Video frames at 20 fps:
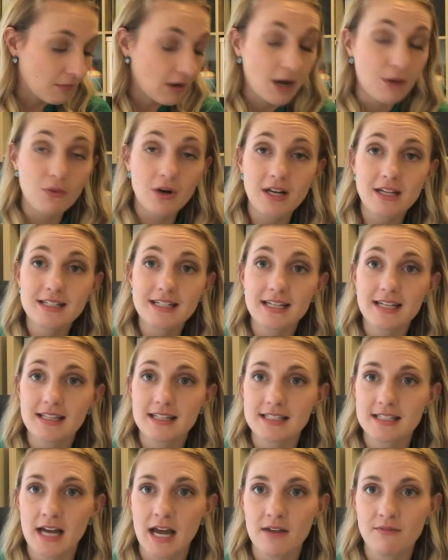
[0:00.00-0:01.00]
I wanted to
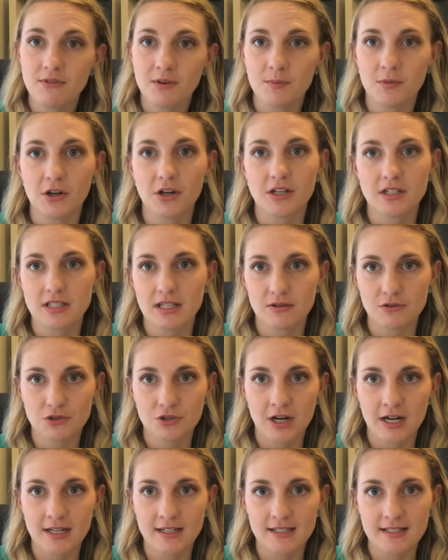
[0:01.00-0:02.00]
get the time from her because I was
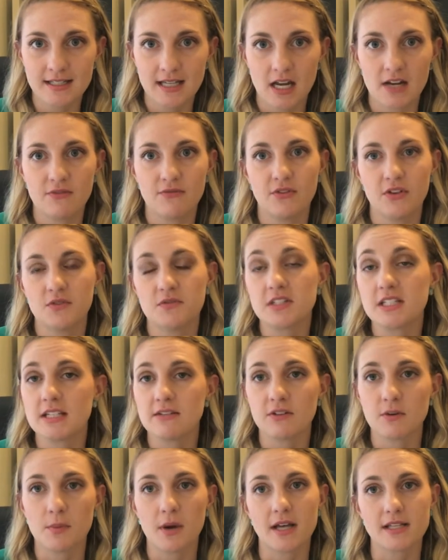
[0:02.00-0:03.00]
trying to decide if it was
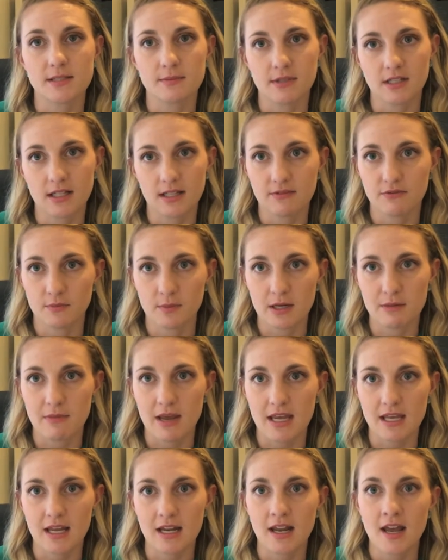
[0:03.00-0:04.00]
even a possibility for me to
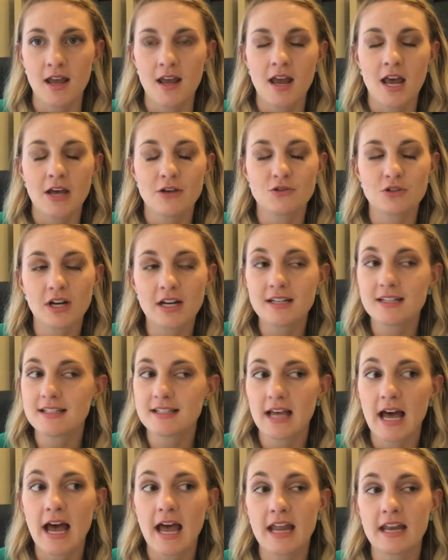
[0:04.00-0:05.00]
make it. I was trying to
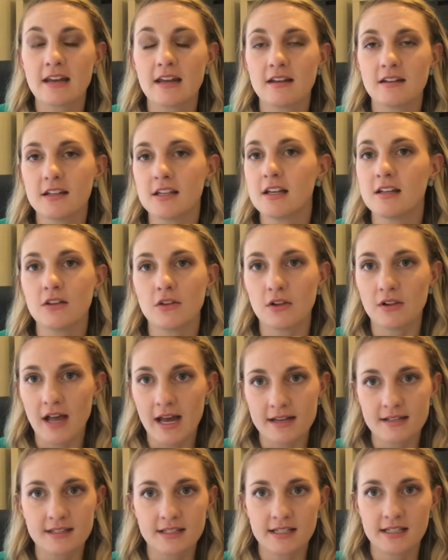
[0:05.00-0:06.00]
decide, and the
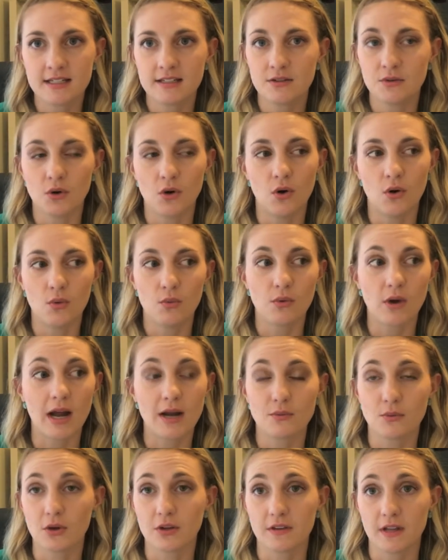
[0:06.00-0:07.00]
last thing in the whole
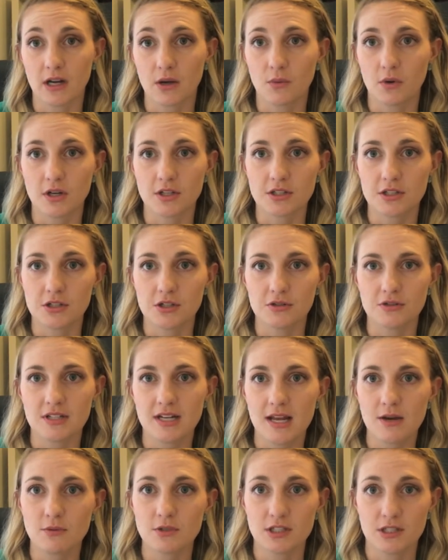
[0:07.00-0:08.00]
wide world that I wanted to do
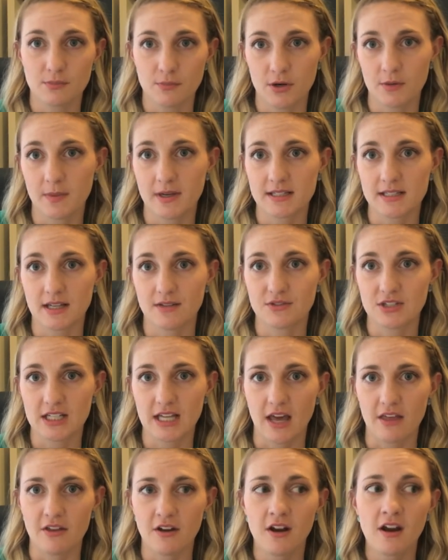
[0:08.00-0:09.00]
today was to put myself
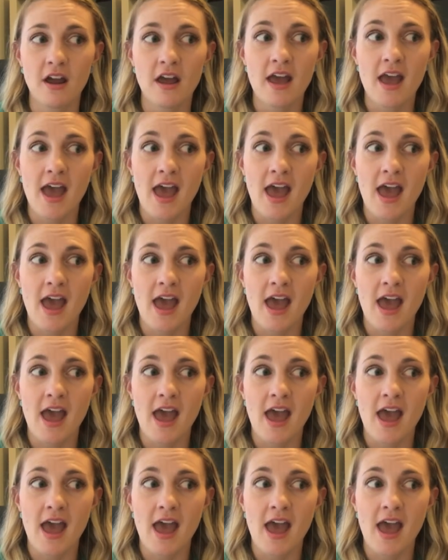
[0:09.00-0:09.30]
together